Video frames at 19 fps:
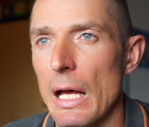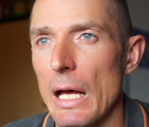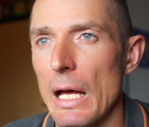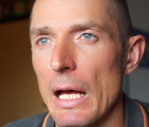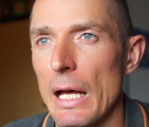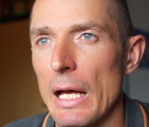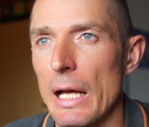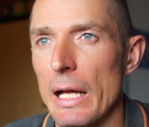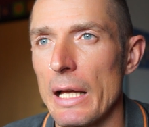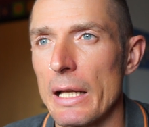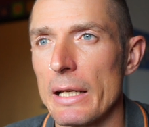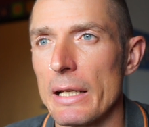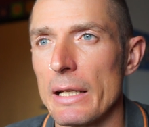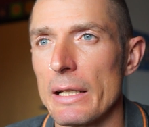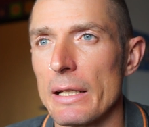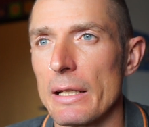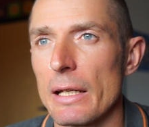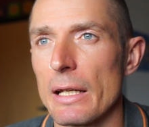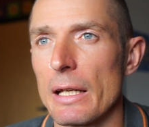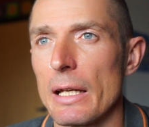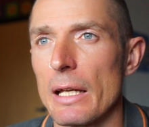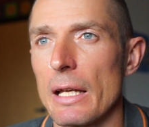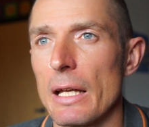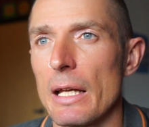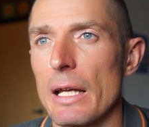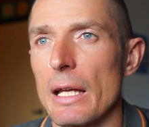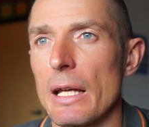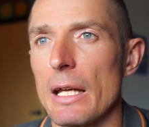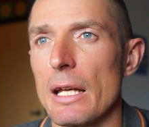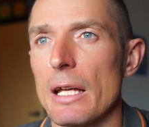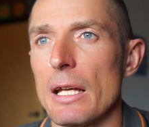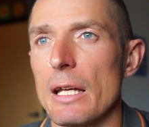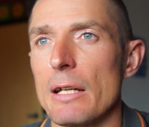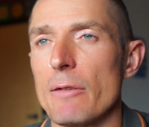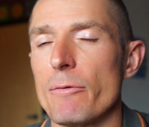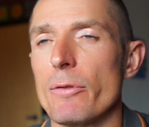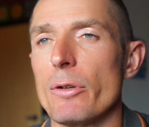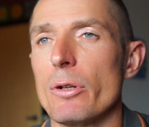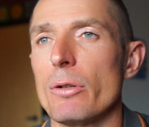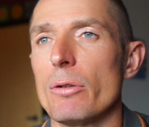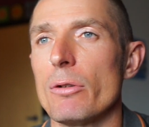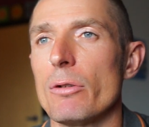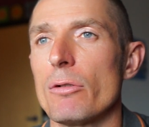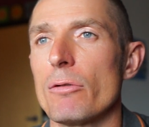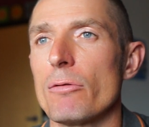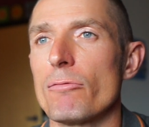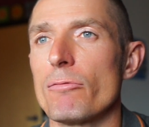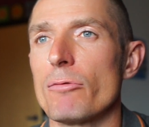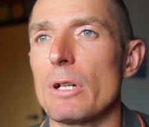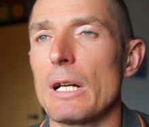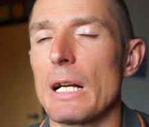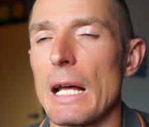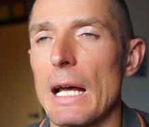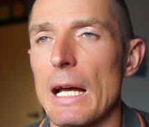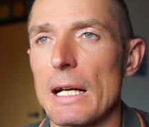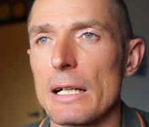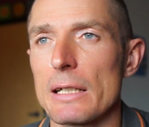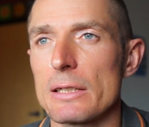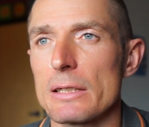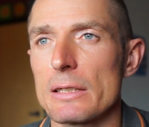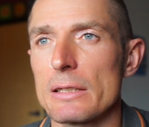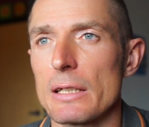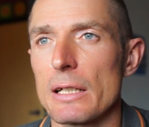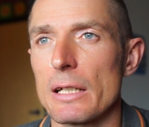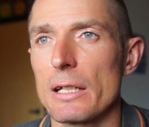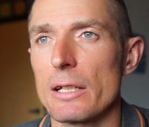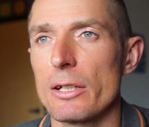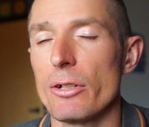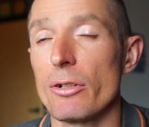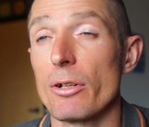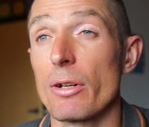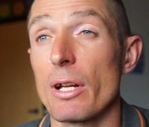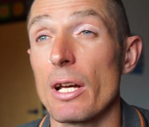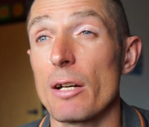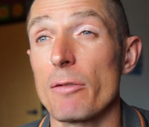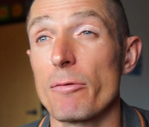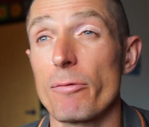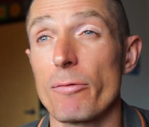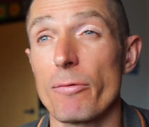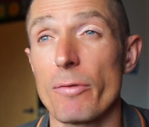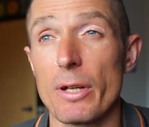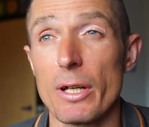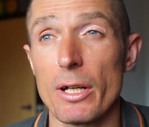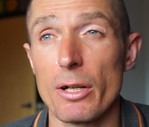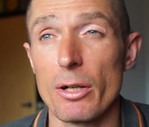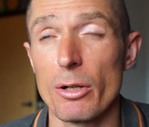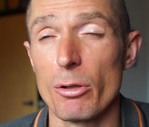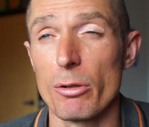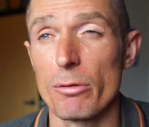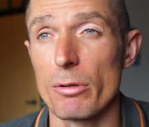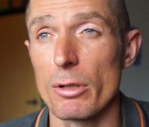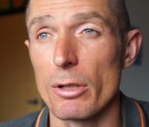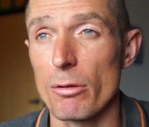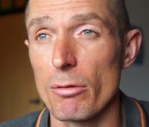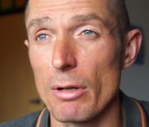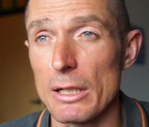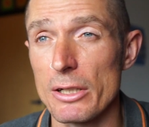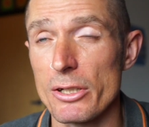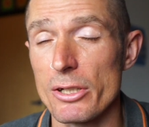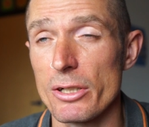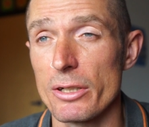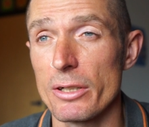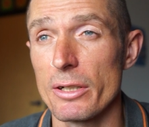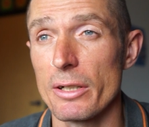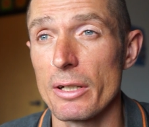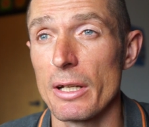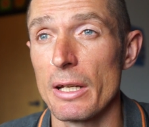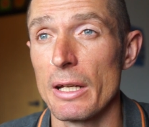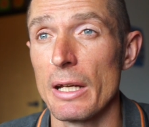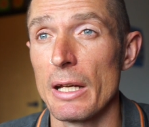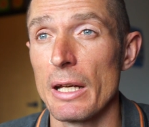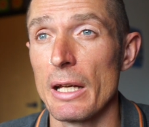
And if you're relaxed and you don't have fear or aggression,